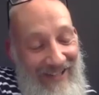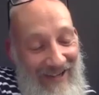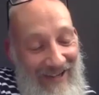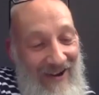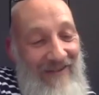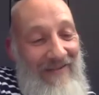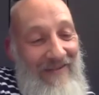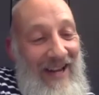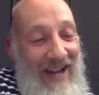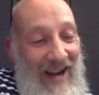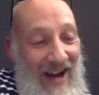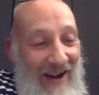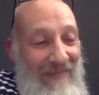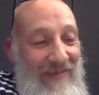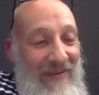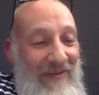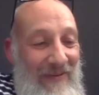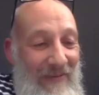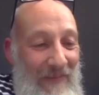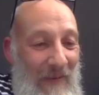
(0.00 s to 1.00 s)
only
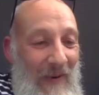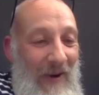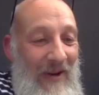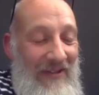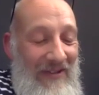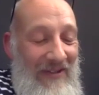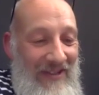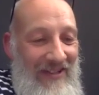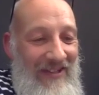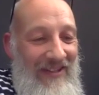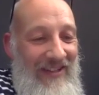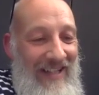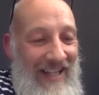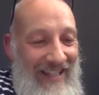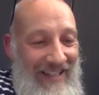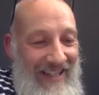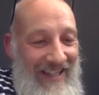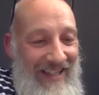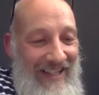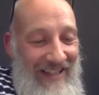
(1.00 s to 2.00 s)
happened once. There's
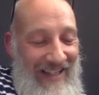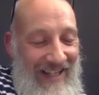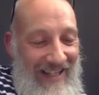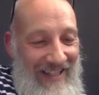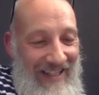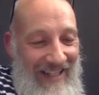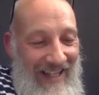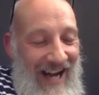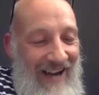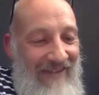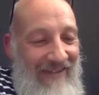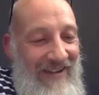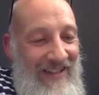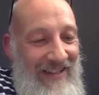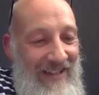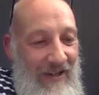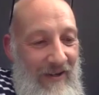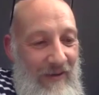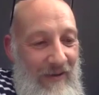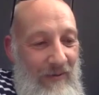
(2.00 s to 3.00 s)
a uh-huh. there's a
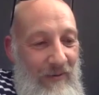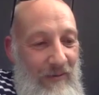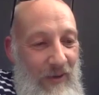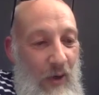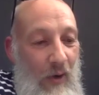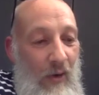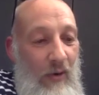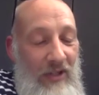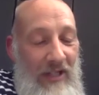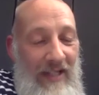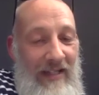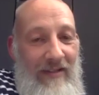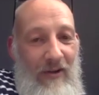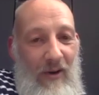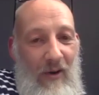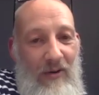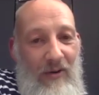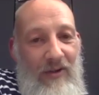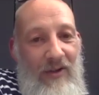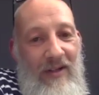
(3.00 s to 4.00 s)
character called Hoddy
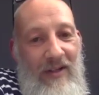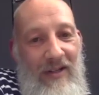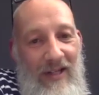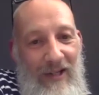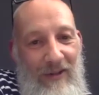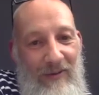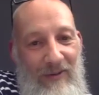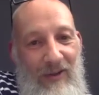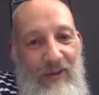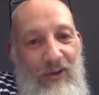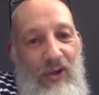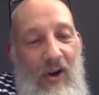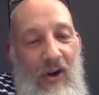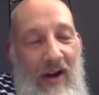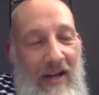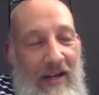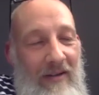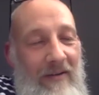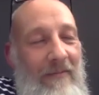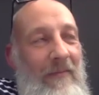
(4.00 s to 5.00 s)
Dodd who's a
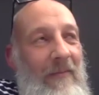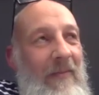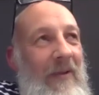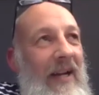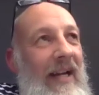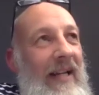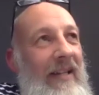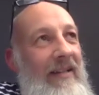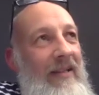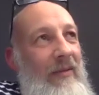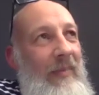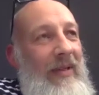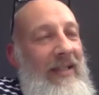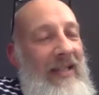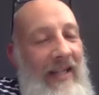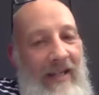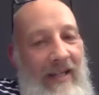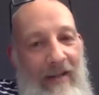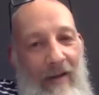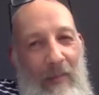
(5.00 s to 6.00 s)
giant, and there's a
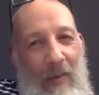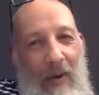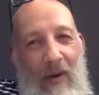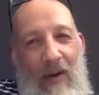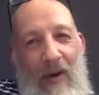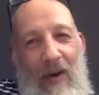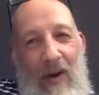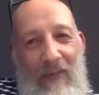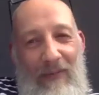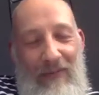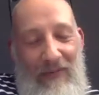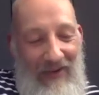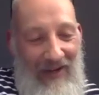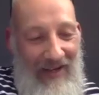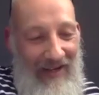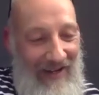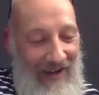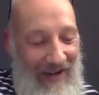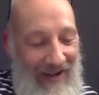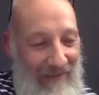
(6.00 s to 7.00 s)
particular part of
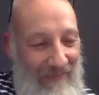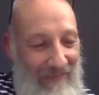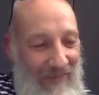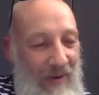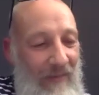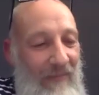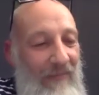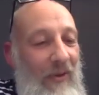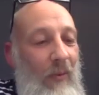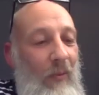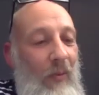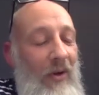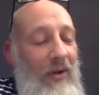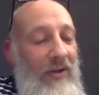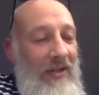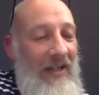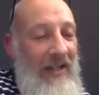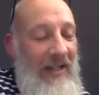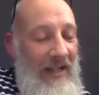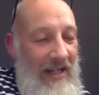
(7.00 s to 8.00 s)
the um, of the
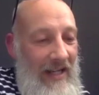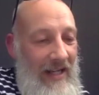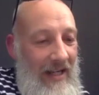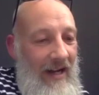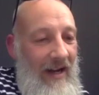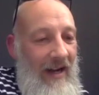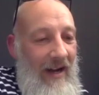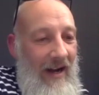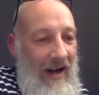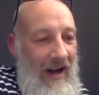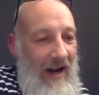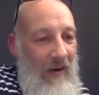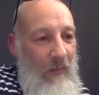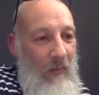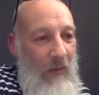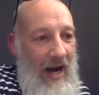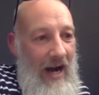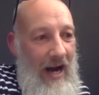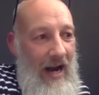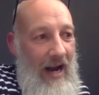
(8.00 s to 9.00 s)
wood uh,
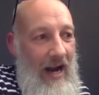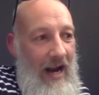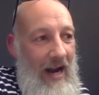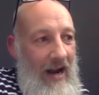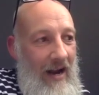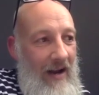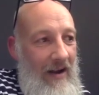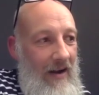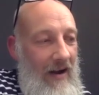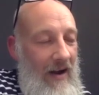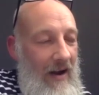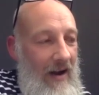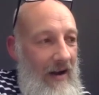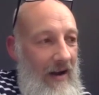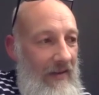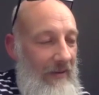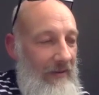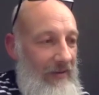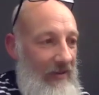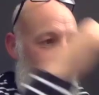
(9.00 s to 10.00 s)
where uh,
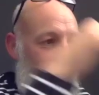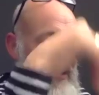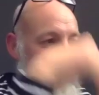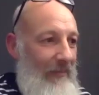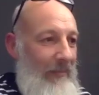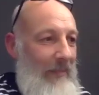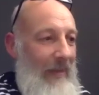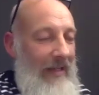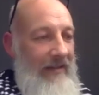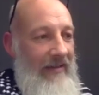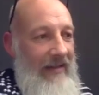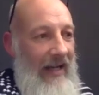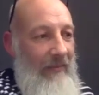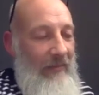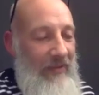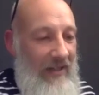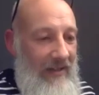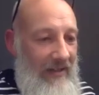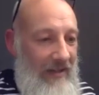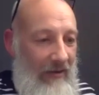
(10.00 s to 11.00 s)
there was like some big
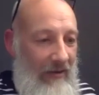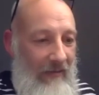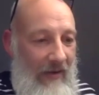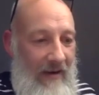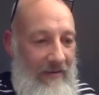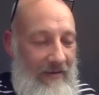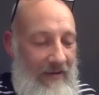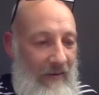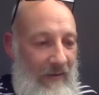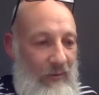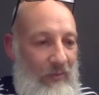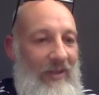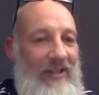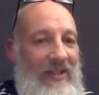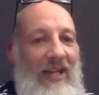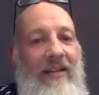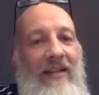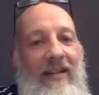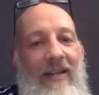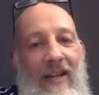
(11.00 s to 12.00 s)
dips in the ground, and I was
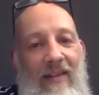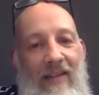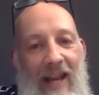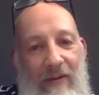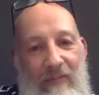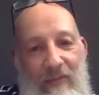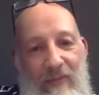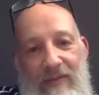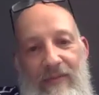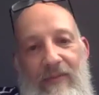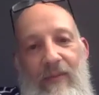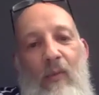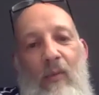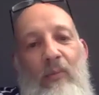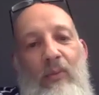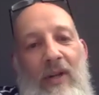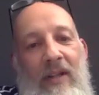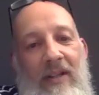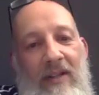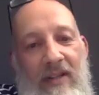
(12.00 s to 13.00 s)
pretending that they were his footprints